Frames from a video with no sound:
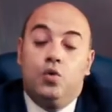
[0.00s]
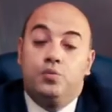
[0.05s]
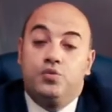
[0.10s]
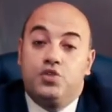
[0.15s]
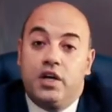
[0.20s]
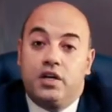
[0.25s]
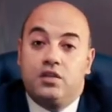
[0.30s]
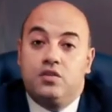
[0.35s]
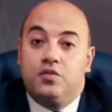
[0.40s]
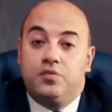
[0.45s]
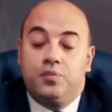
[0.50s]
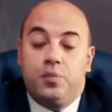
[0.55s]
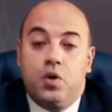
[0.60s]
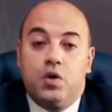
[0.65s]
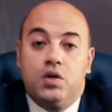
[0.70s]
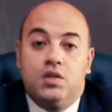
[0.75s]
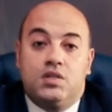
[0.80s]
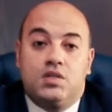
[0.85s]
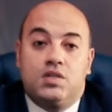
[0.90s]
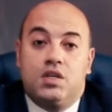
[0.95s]
objective
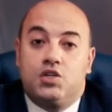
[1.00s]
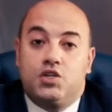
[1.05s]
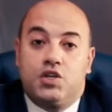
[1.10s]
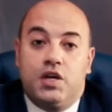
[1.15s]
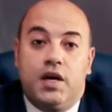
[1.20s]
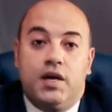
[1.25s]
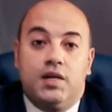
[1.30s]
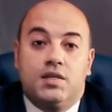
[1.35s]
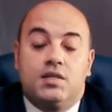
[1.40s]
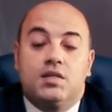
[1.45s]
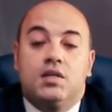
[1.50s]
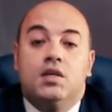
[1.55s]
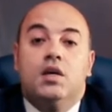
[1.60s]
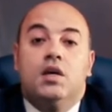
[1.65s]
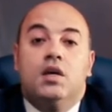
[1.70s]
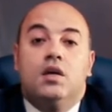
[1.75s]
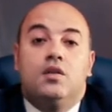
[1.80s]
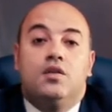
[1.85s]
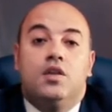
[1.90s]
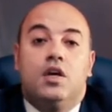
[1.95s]
points, such as
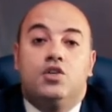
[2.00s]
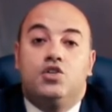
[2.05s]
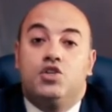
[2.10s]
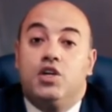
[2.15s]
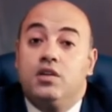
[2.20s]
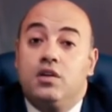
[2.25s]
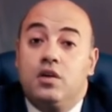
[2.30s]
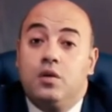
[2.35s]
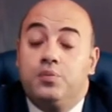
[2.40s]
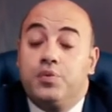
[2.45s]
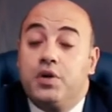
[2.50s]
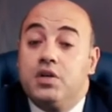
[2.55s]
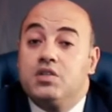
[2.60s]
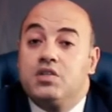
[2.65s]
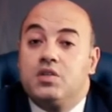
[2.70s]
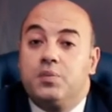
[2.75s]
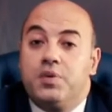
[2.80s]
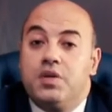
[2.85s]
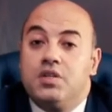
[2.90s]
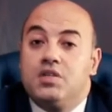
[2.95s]
the general
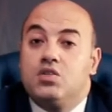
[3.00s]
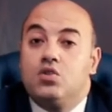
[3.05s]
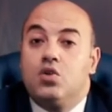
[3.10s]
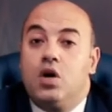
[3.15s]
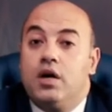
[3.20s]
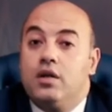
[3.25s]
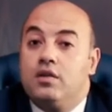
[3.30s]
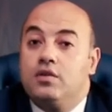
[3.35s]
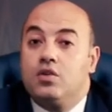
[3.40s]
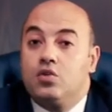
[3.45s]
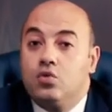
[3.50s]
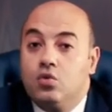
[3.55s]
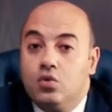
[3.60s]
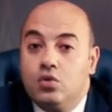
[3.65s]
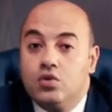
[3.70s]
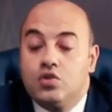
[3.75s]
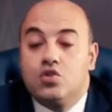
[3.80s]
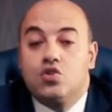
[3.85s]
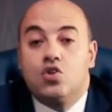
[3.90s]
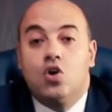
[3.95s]
principles and
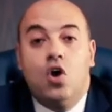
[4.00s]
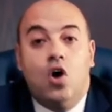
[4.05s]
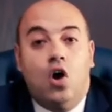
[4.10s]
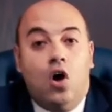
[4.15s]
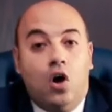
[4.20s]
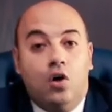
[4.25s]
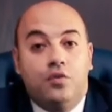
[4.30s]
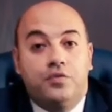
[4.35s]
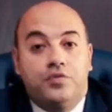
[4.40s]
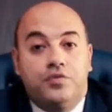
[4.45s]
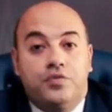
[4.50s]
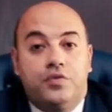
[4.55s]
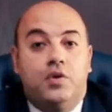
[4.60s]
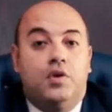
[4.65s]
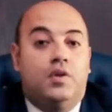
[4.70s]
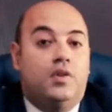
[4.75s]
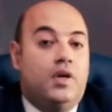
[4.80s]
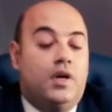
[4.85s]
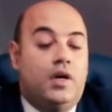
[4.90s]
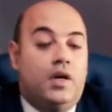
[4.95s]
rules of
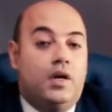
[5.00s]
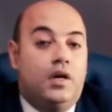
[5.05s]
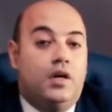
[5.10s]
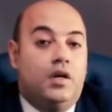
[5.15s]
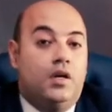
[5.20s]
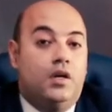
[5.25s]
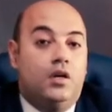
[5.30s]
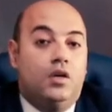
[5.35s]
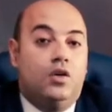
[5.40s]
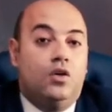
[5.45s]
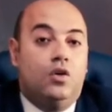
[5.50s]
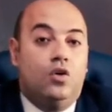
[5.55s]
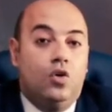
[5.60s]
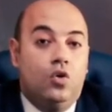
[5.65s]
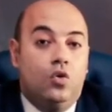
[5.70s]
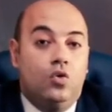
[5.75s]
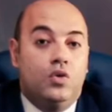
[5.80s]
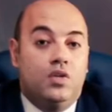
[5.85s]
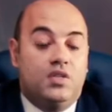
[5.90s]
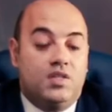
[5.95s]
the
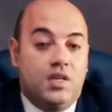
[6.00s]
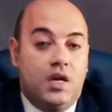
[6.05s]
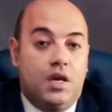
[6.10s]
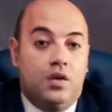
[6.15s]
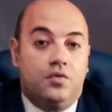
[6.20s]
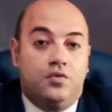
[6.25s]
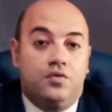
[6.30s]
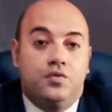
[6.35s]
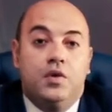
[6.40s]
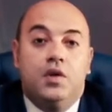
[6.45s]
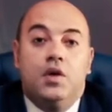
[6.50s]
law itself,